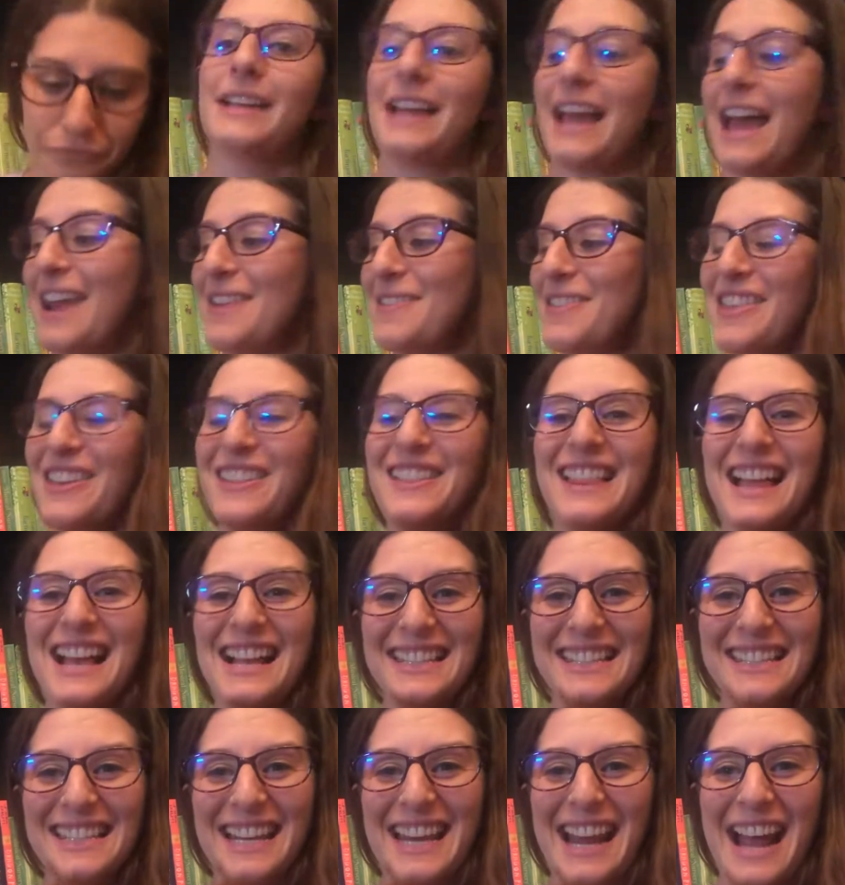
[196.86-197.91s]
And the
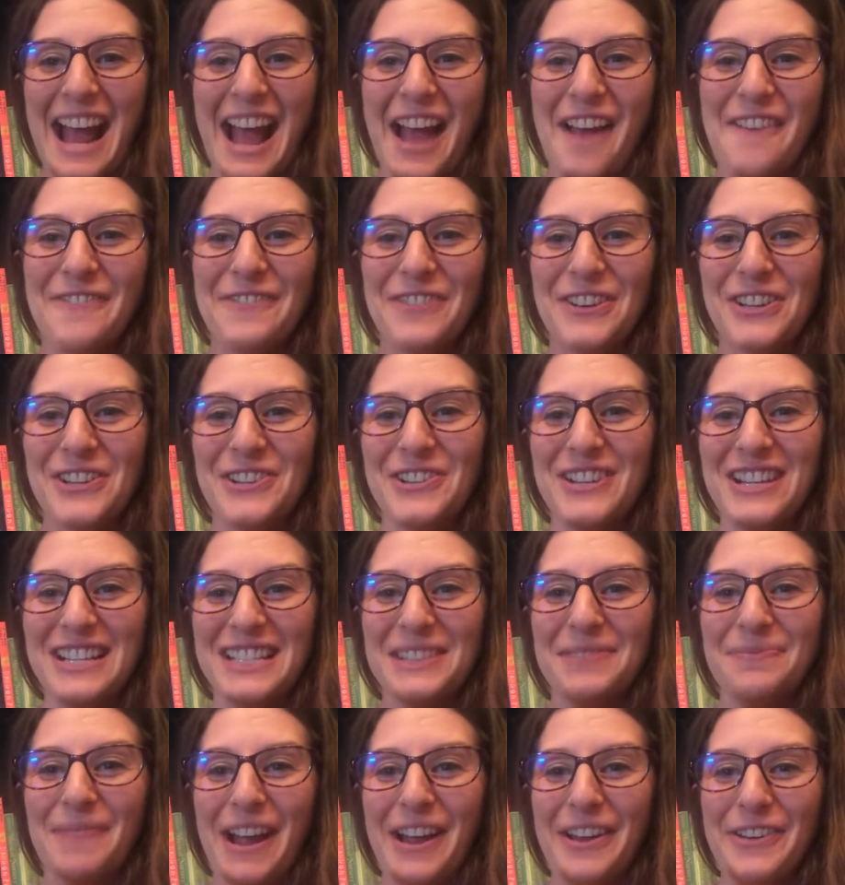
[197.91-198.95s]
last set I have for you is
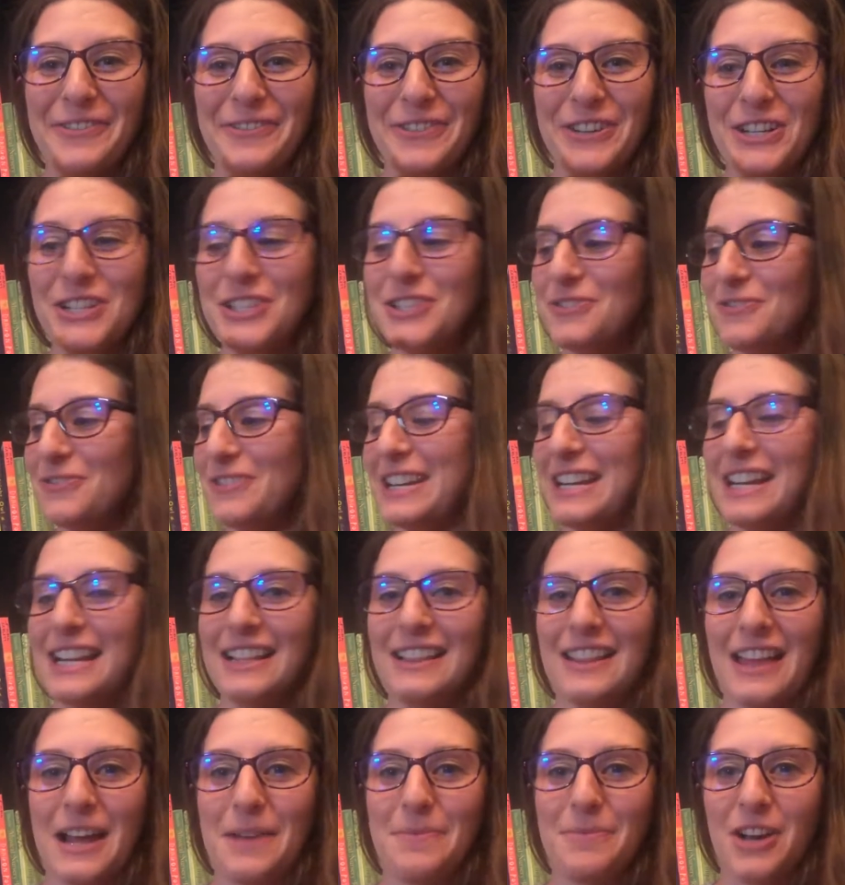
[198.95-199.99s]
my first reading
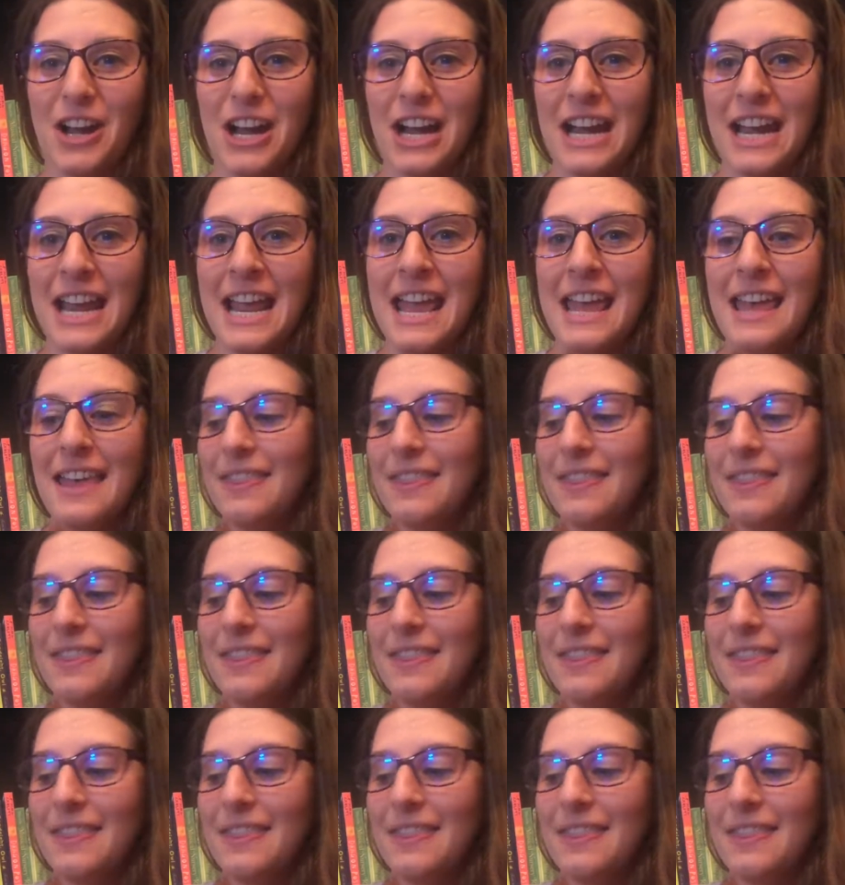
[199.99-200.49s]
library.